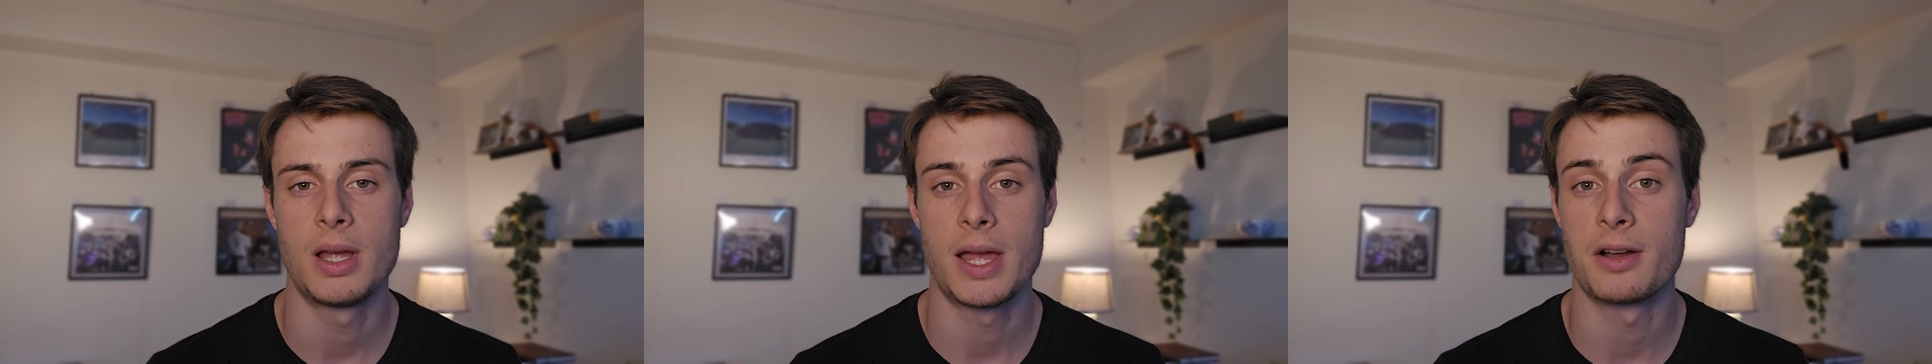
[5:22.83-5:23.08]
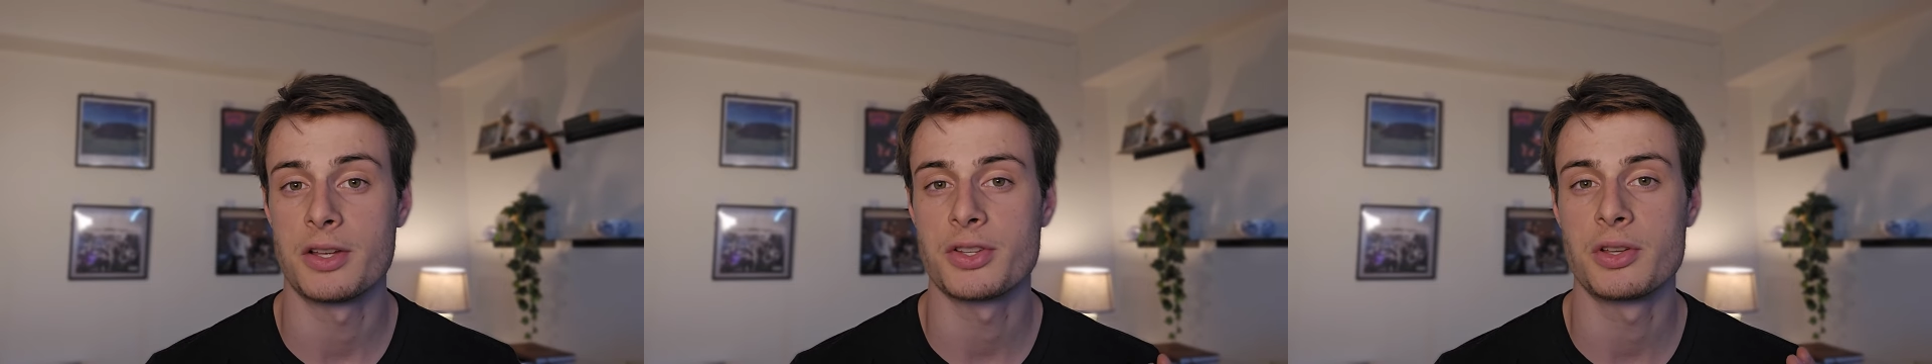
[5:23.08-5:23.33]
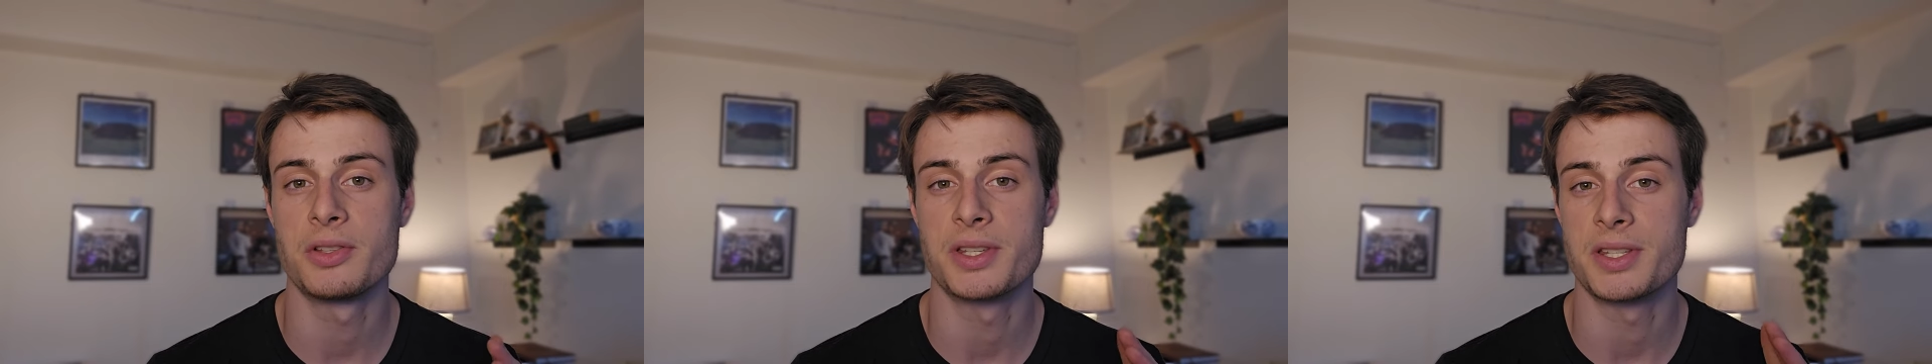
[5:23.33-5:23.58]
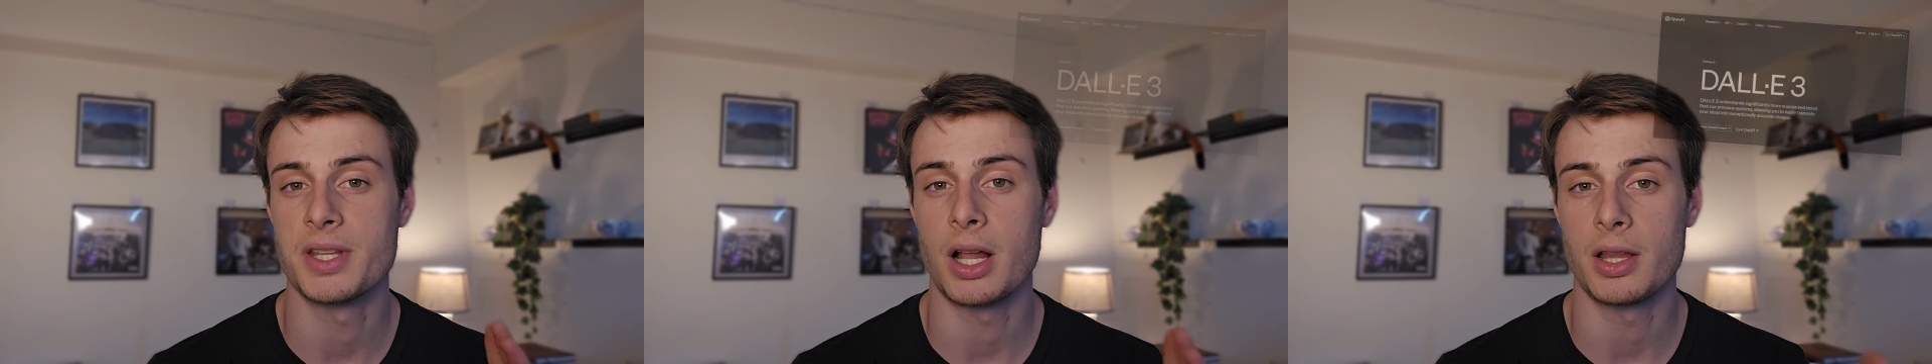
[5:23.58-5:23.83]
it also
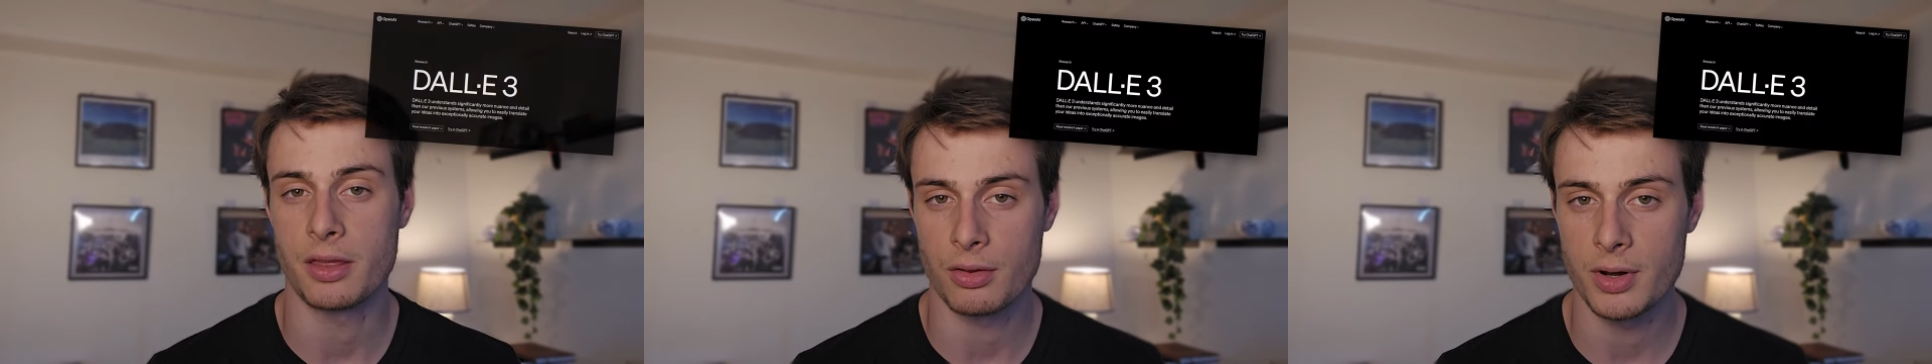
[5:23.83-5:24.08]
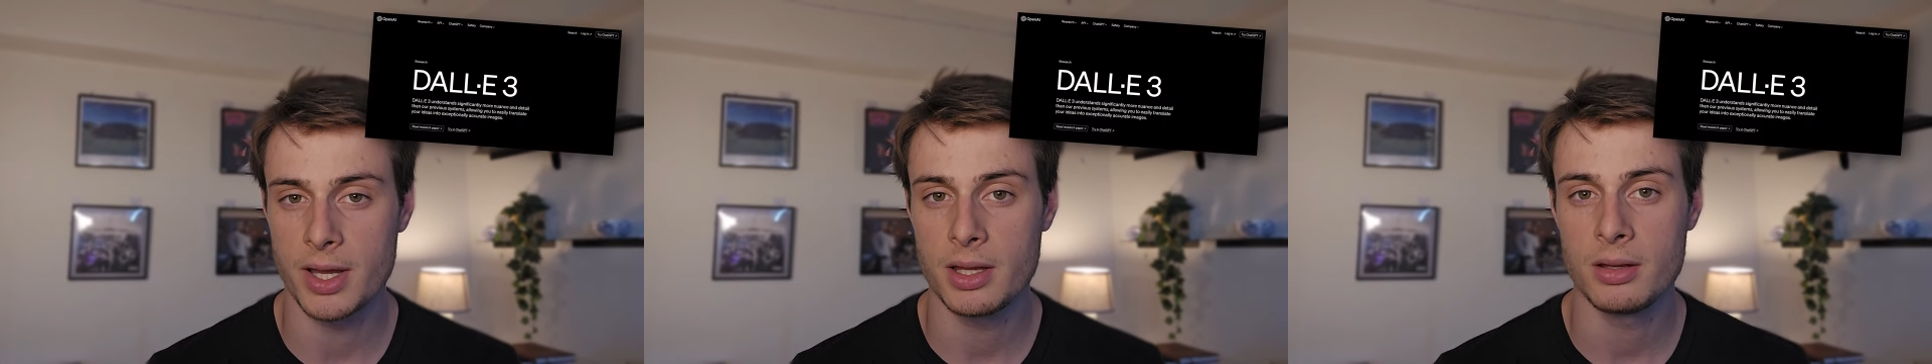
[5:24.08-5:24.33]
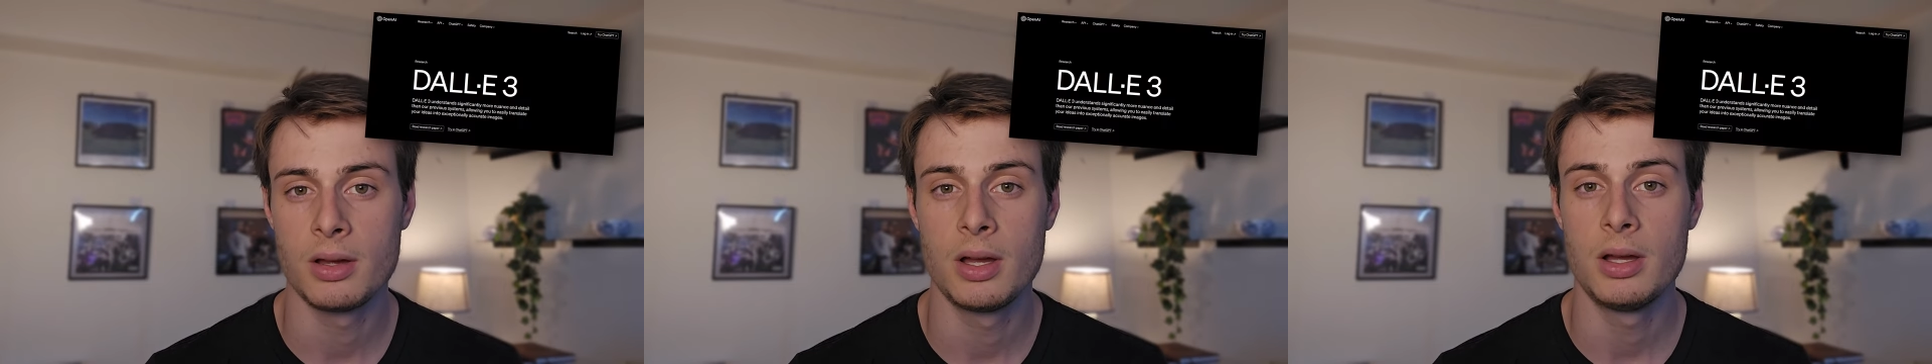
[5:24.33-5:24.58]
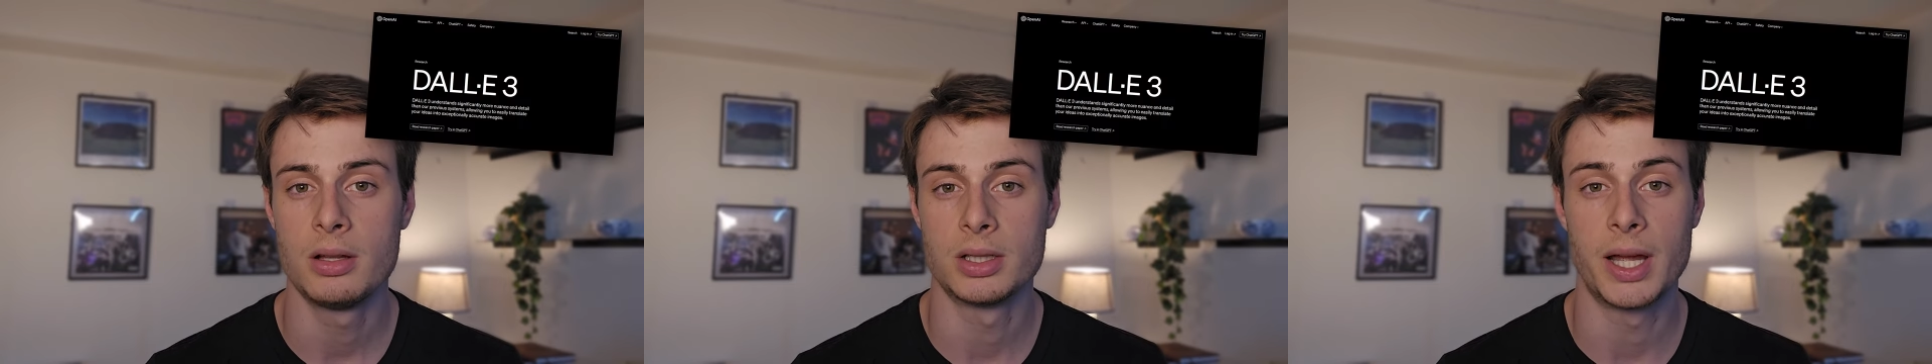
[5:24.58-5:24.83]
uses DALL-E 3,
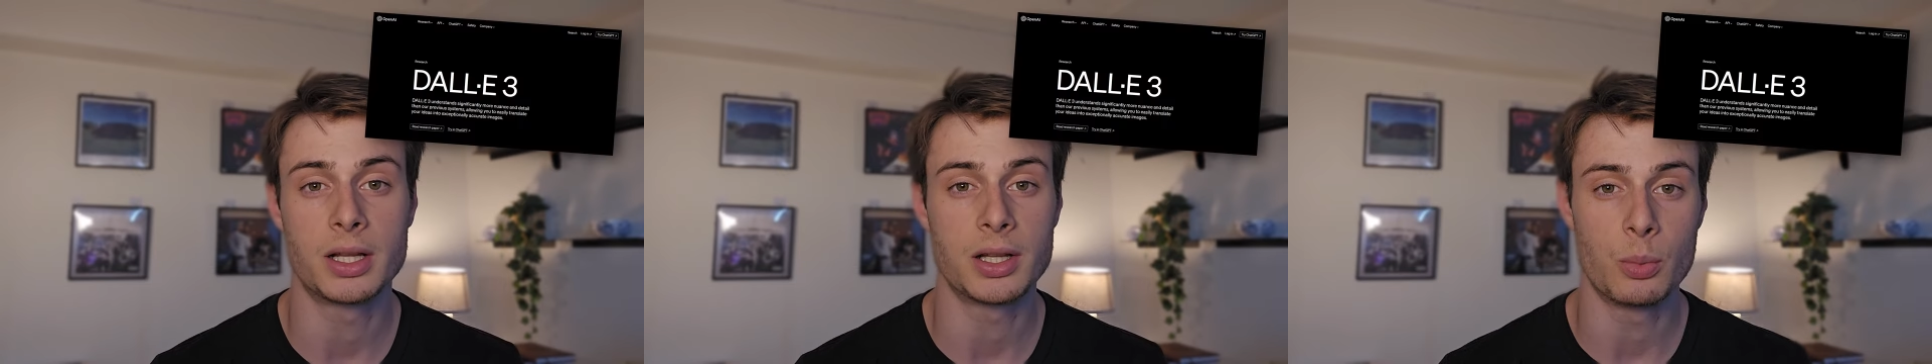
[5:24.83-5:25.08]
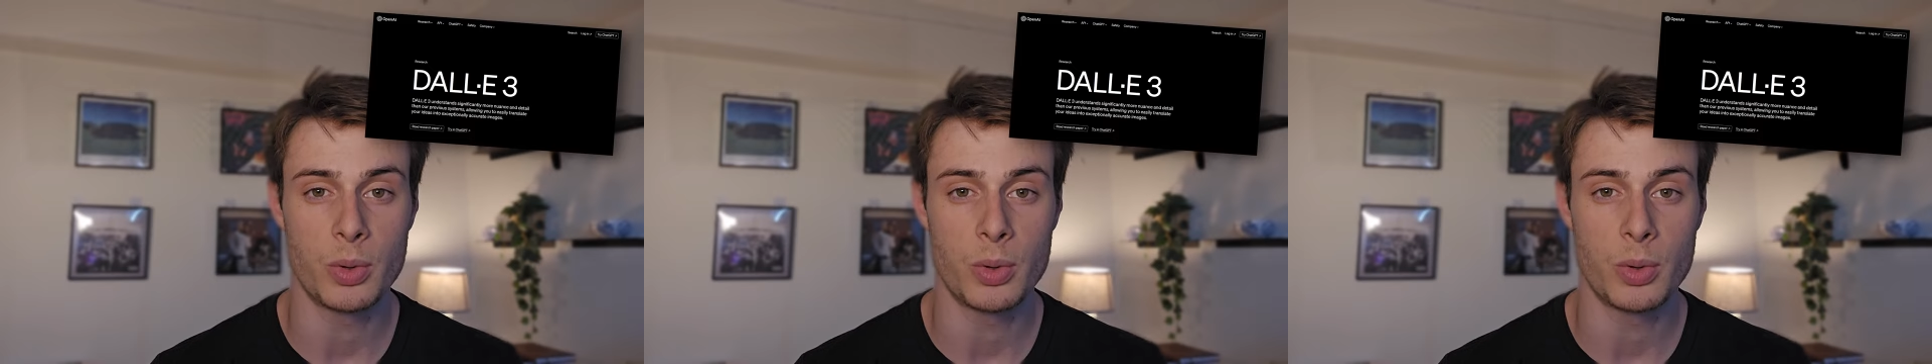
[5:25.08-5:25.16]
likely